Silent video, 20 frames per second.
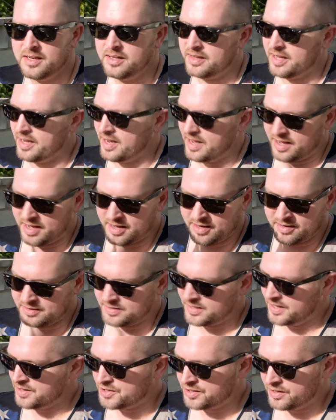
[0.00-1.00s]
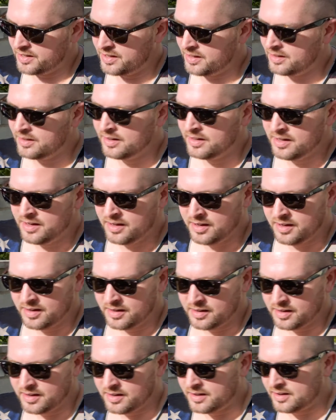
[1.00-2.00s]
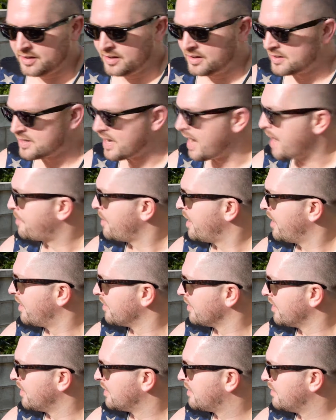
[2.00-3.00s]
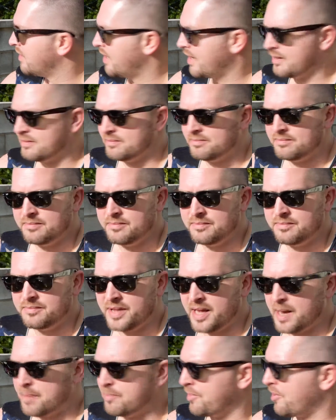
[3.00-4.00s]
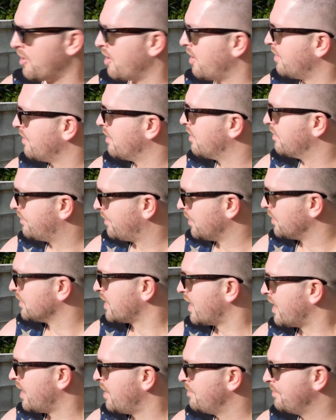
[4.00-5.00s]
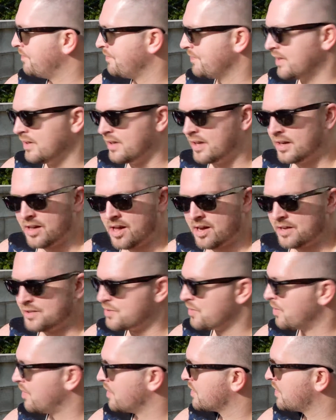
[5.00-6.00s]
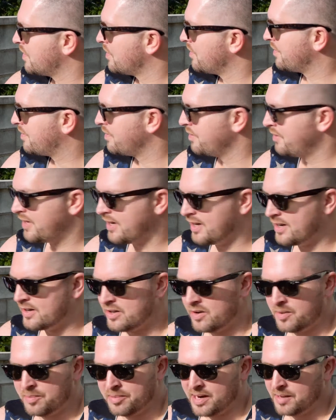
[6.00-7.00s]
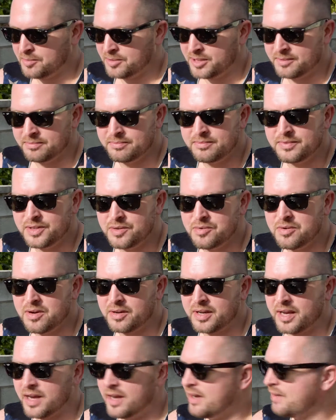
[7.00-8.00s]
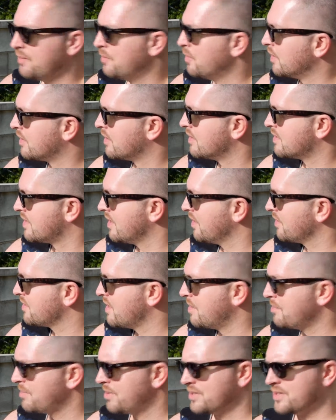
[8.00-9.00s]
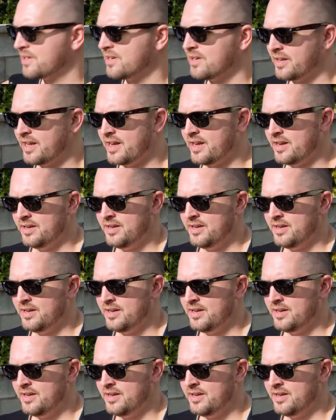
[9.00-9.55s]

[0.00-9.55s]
They had essentially a tap handle at that bar full time. You get a lot of tourists going through there. They're probably doing okay with the sales numbers and all that.